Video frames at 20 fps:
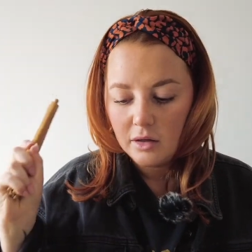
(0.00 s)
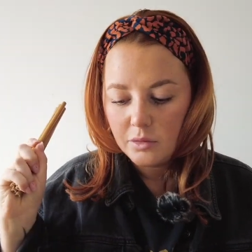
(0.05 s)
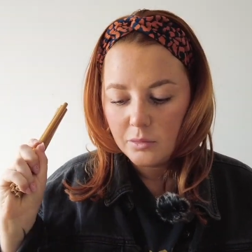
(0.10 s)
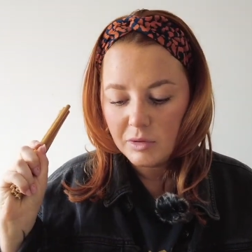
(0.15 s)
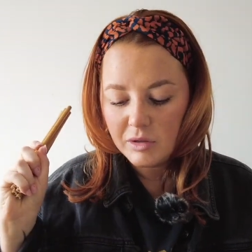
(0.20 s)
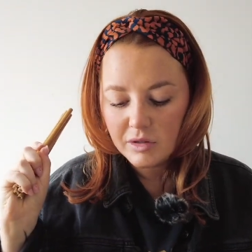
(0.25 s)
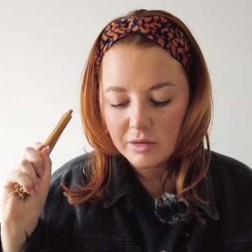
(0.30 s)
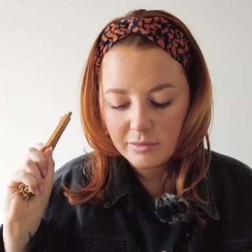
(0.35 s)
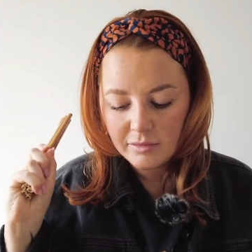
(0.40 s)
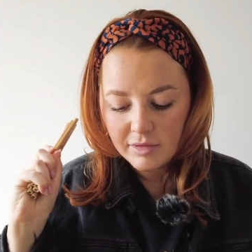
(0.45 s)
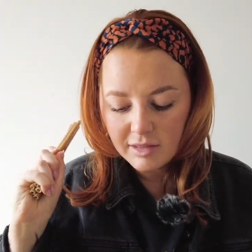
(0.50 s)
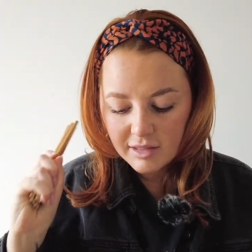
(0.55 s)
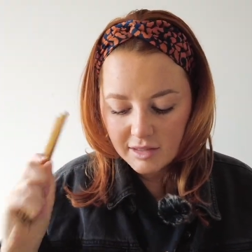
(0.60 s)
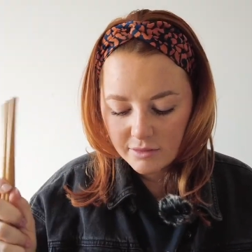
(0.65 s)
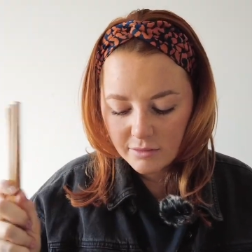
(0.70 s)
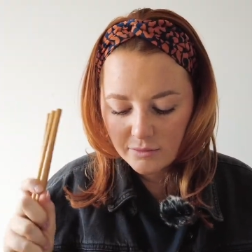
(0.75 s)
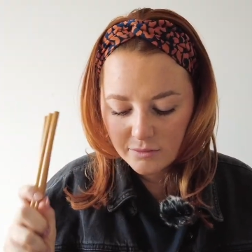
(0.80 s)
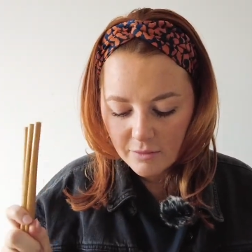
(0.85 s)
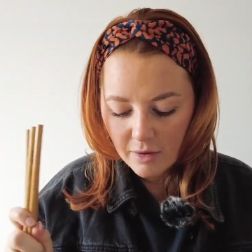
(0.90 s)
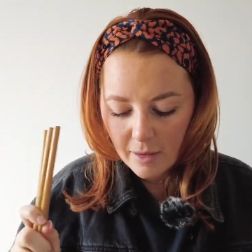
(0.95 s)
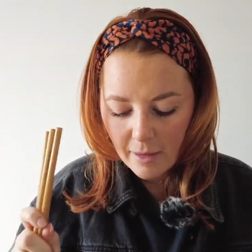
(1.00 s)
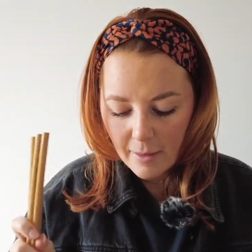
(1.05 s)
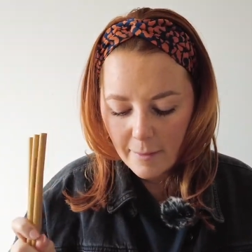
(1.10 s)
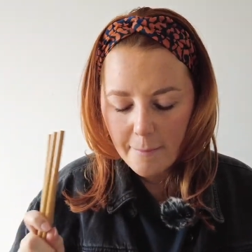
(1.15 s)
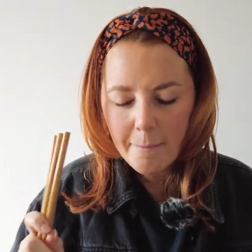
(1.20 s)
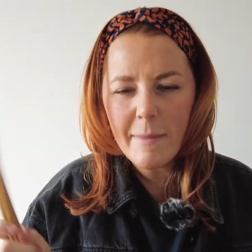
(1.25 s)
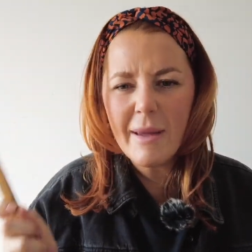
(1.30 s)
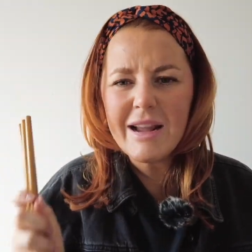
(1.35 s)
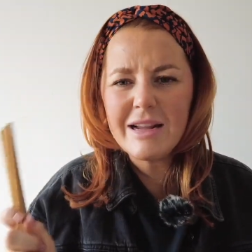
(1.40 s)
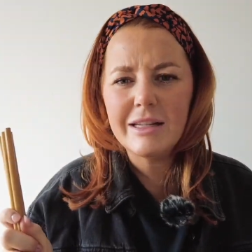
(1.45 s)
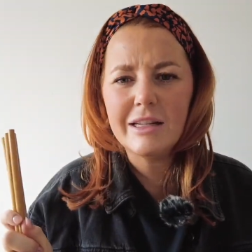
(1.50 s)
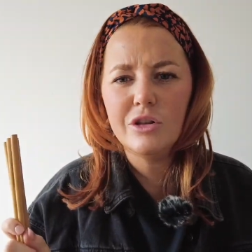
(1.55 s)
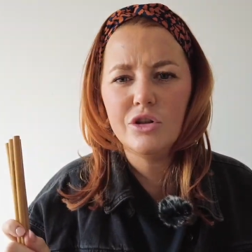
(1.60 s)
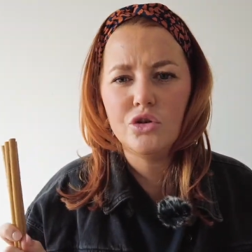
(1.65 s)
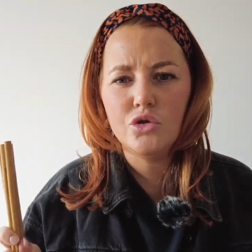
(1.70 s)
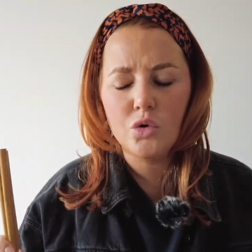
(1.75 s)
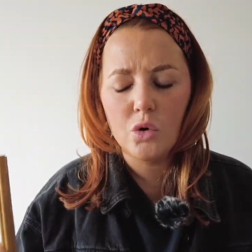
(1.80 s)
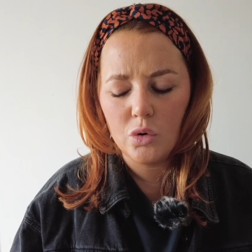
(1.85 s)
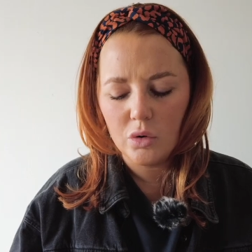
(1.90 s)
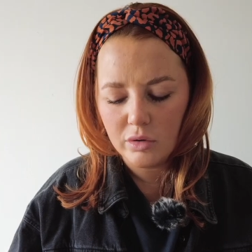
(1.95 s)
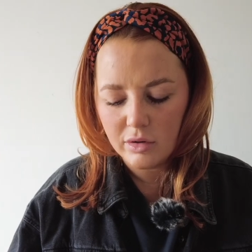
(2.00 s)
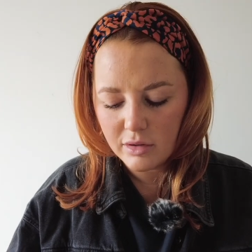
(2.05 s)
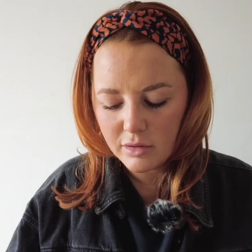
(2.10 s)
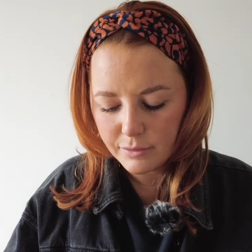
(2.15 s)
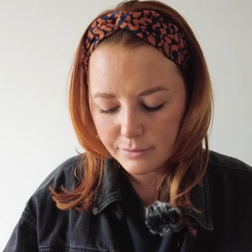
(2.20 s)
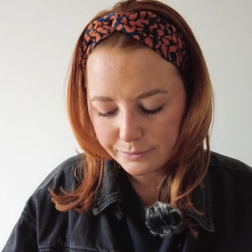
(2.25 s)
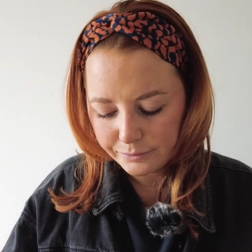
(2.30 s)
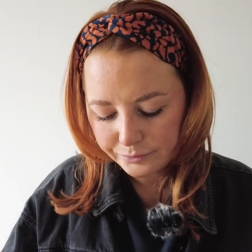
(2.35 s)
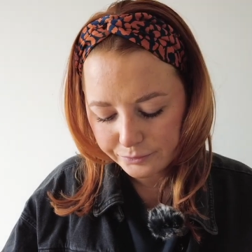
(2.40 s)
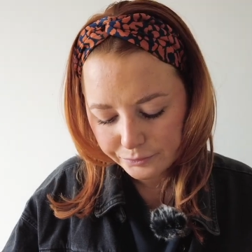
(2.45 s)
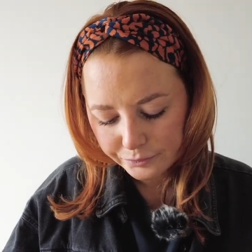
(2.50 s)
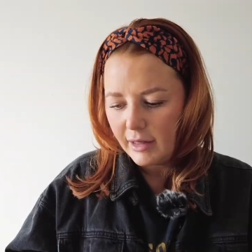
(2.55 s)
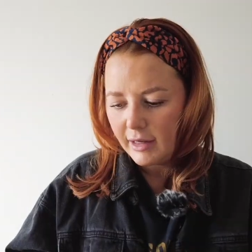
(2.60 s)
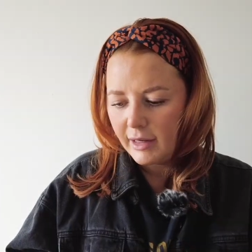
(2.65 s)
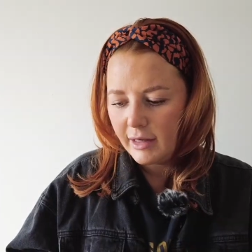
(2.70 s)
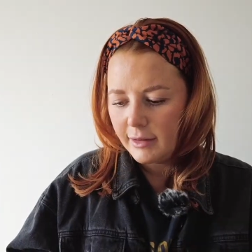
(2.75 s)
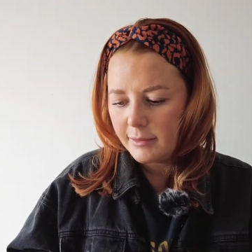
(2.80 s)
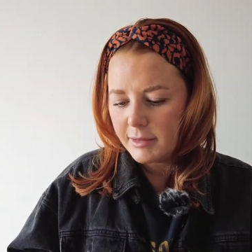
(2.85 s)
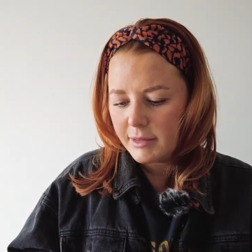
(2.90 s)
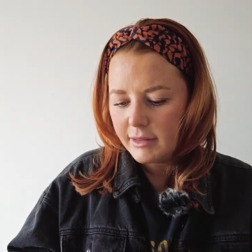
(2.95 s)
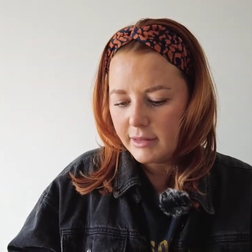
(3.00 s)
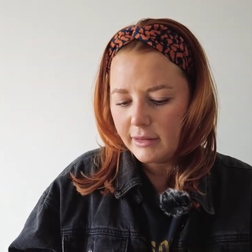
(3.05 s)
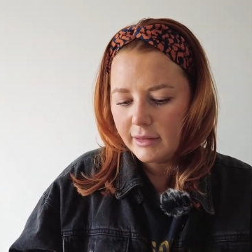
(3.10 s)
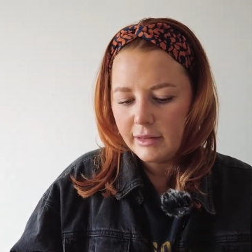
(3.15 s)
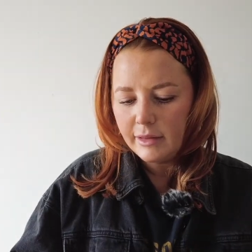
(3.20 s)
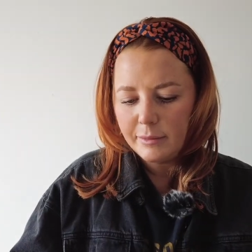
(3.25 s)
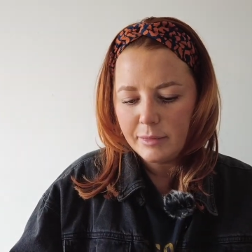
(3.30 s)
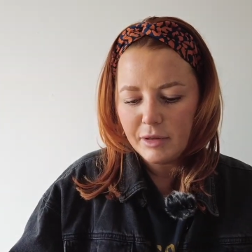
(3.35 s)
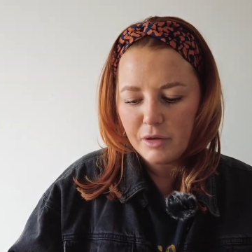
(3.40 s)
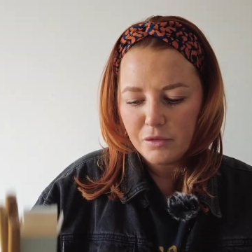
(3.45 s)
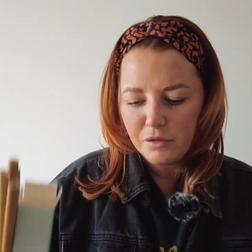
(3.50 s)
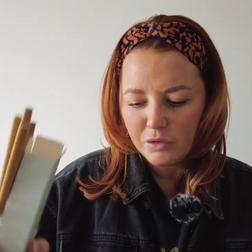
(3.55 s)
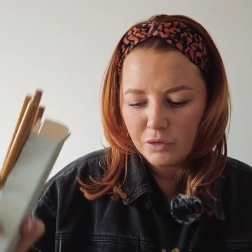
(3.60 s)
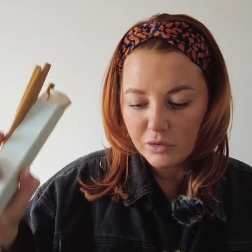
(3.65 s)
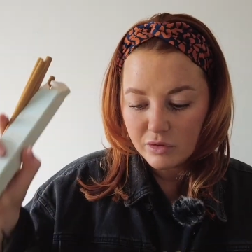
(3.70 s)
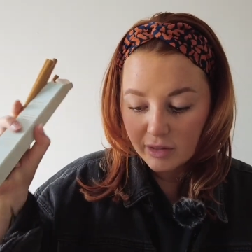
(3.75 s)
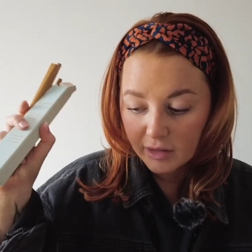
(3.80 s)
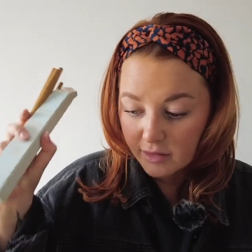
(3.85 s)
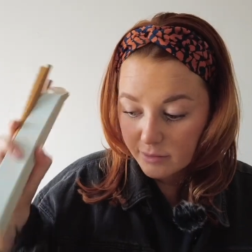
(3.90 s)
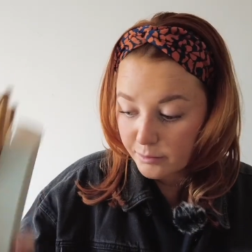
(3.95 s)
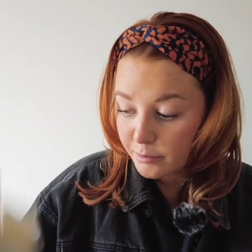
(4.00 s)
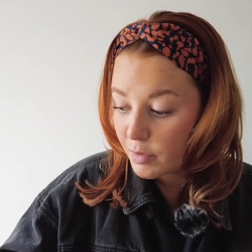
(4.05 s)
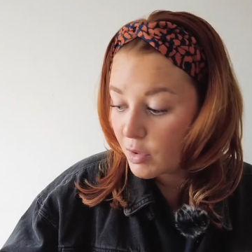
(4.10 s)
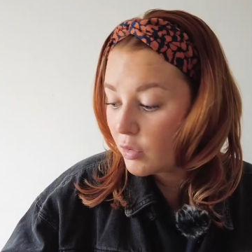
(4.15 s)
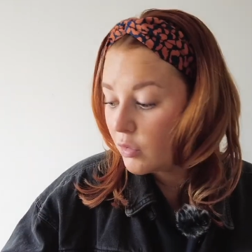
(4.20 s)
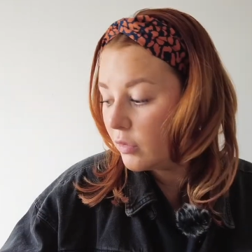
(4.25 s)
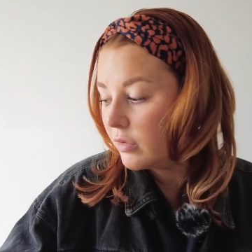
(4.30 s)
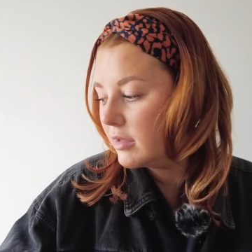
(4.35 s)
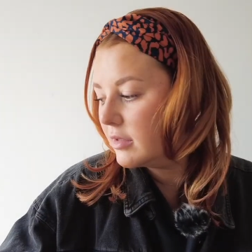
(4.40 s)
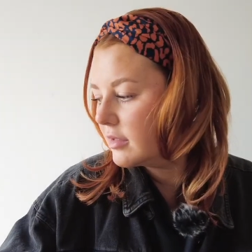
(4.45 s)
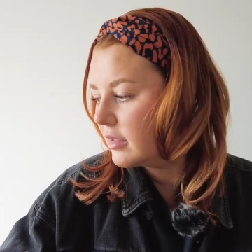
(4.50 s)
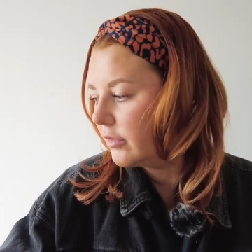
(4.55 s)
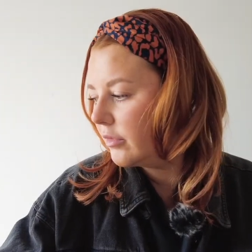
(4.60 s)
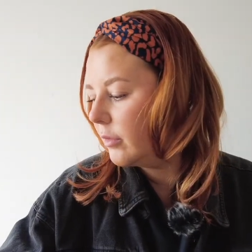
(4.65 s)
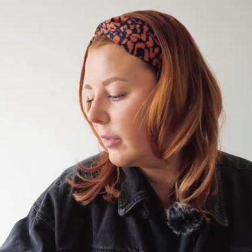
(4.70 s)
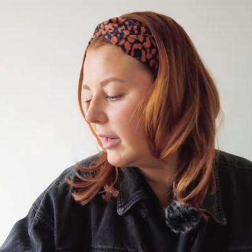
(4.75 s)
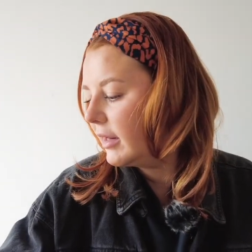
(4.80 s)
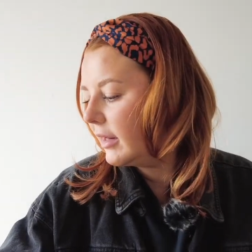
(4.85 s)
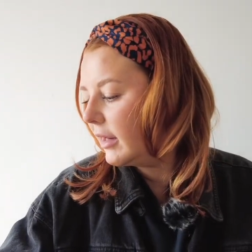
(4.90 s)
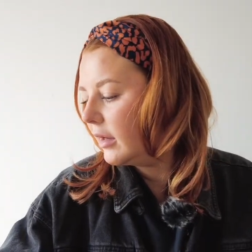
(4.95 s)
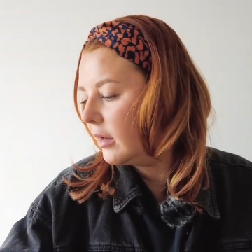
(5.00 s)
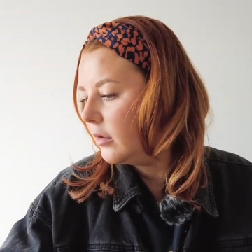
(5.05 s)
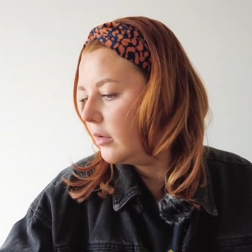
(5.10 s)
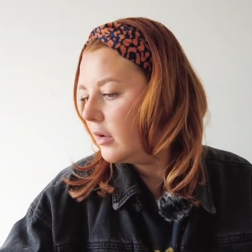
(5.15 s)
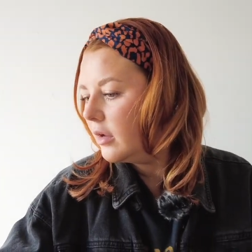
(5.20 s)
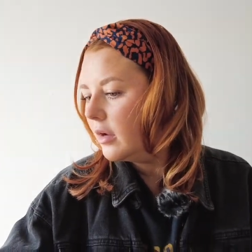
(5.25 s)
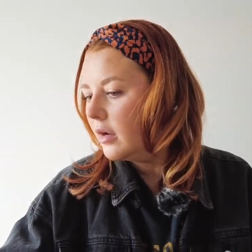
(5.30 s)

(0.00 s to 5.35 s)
with some amazing straws absolutely beautiful. So I can put all this stuff away now.